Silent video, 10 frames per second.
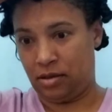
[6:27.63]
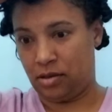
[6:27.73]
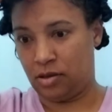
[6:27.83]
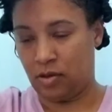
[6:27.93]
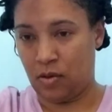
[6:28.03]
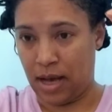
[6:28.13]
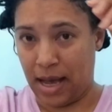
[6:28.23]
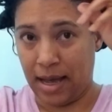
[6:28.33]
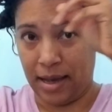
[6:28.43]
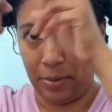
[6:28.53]
So
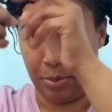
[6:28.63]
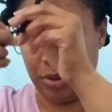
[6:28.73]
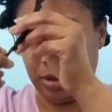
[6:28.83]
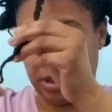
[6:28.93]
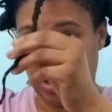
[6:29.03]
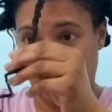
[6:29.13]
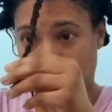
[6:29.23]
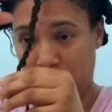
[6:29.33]
I put the